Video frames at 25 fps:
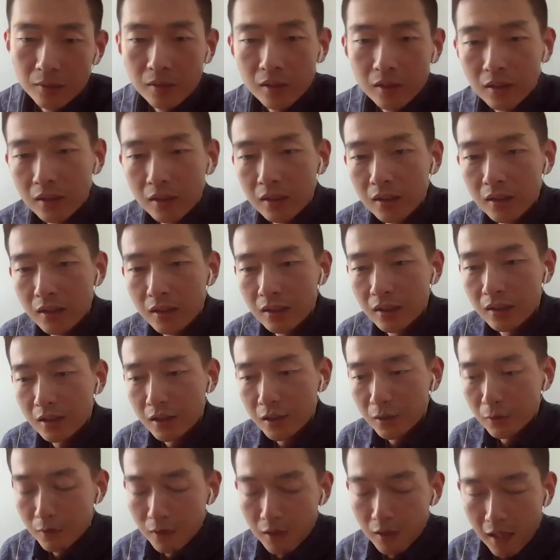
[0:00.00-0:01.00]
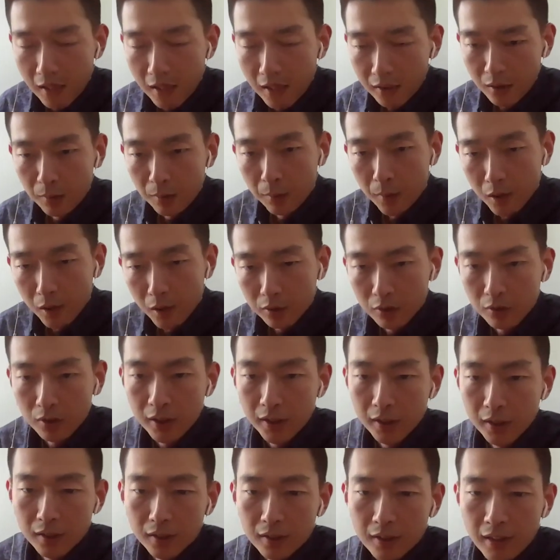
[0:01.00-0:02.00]
even other
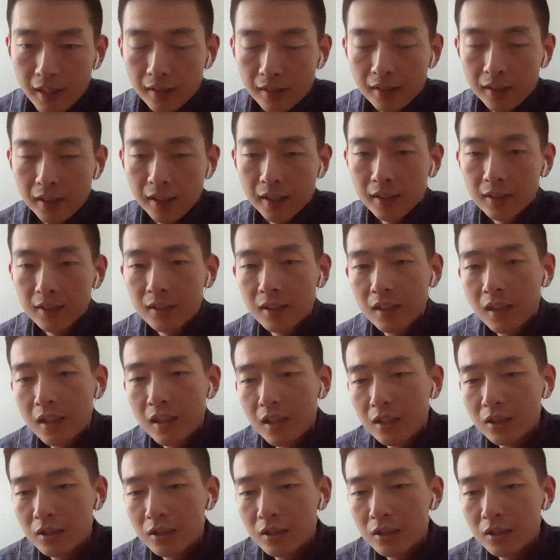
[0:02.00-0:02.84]
modeling techniques,